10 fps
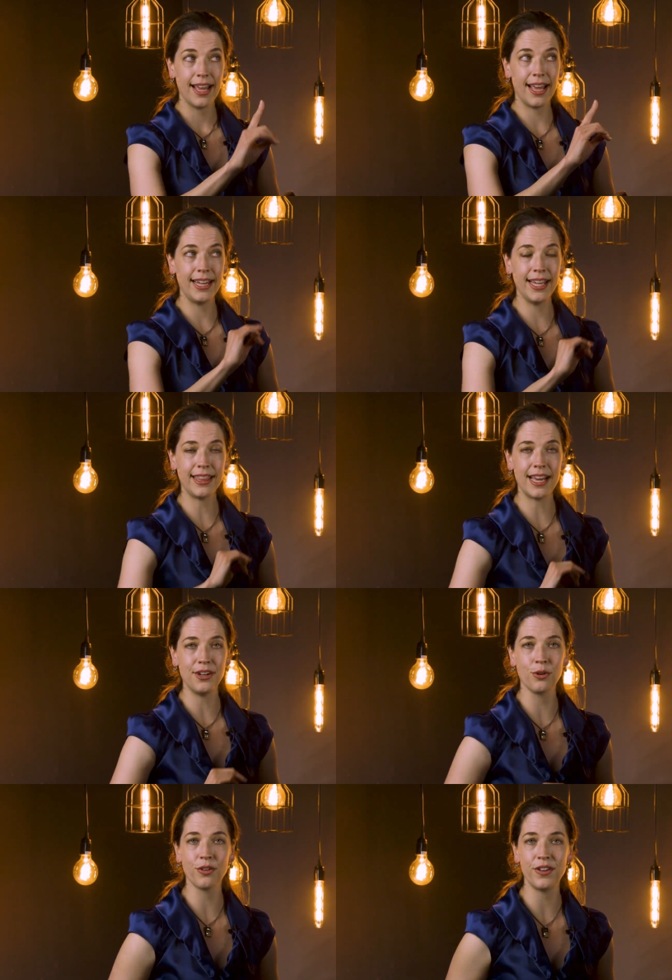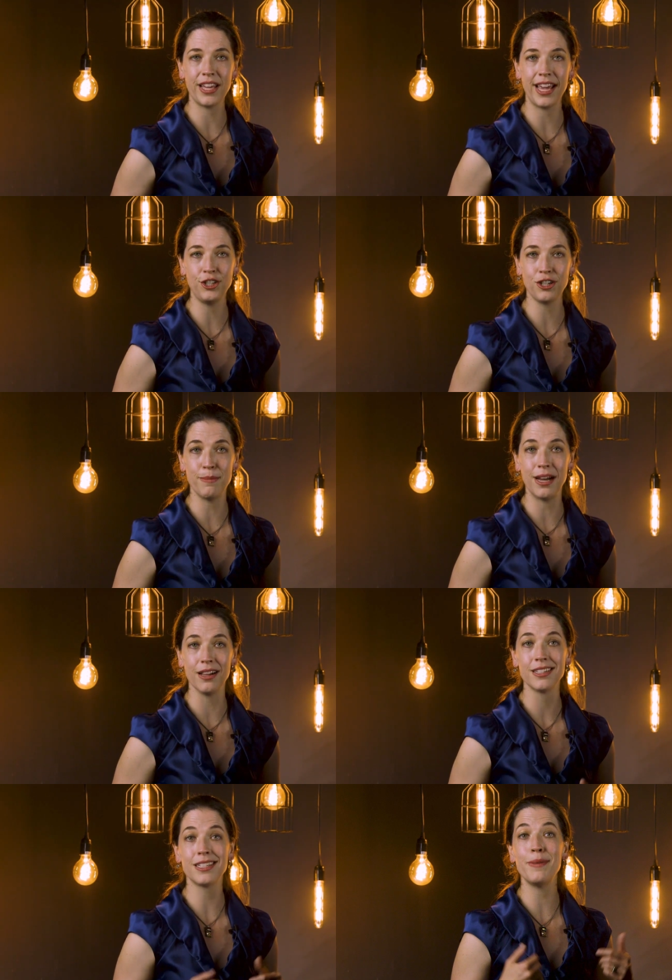and hit that notification
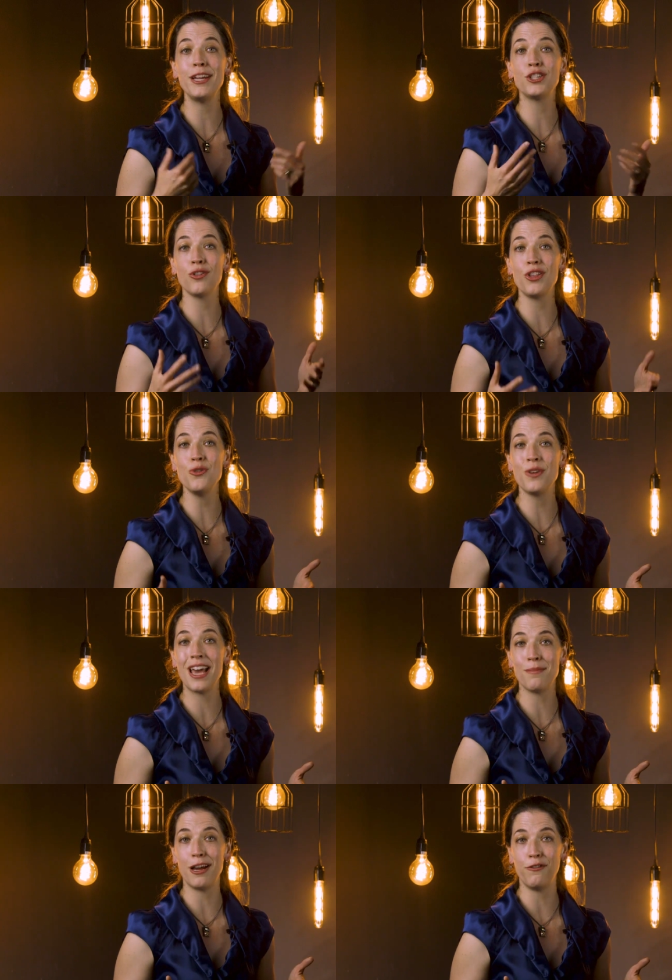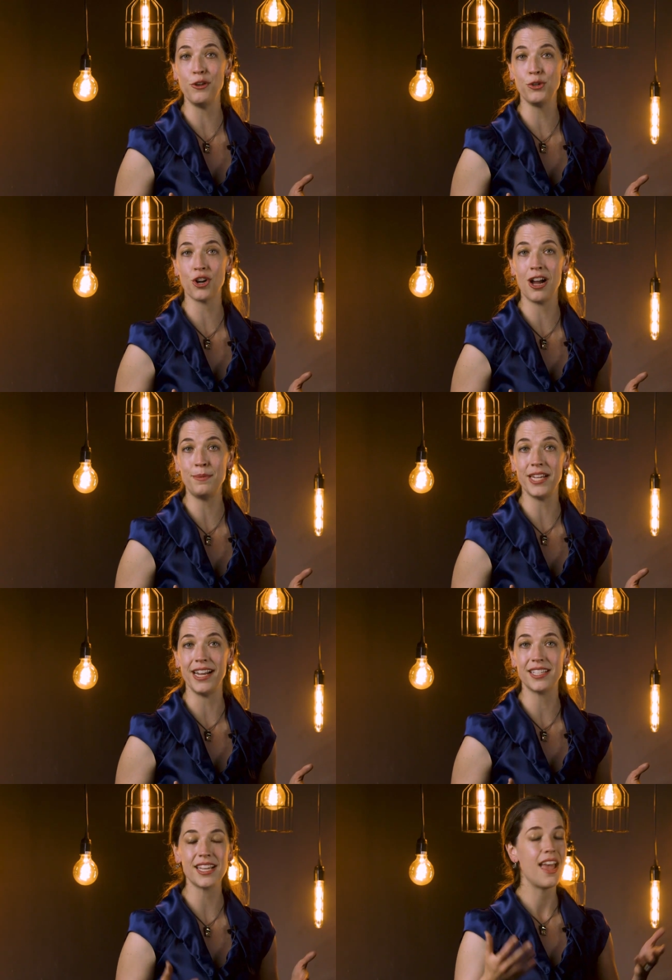bell to make sure that you get my future
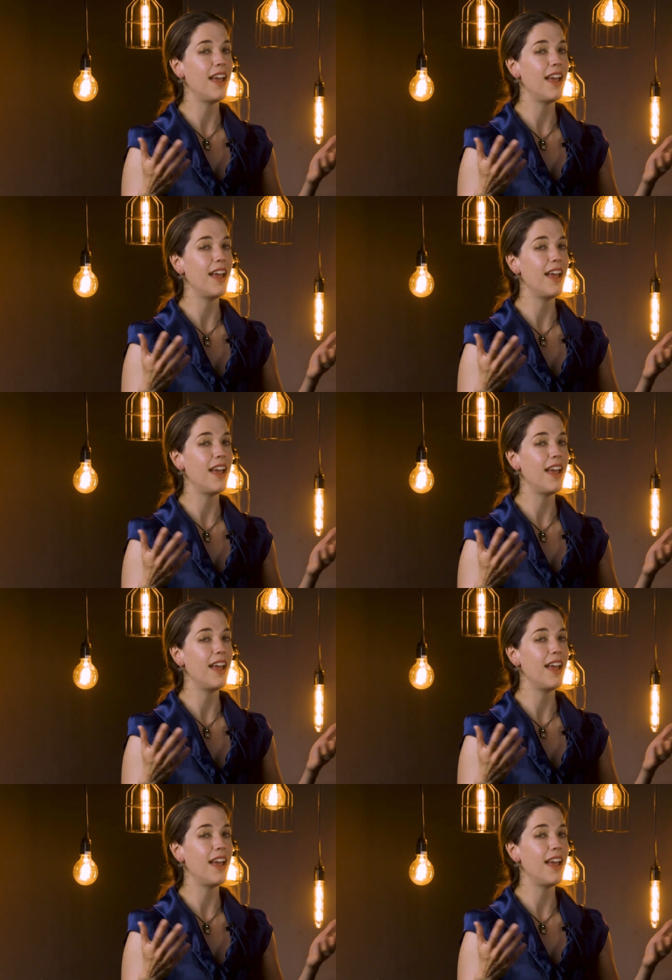updates.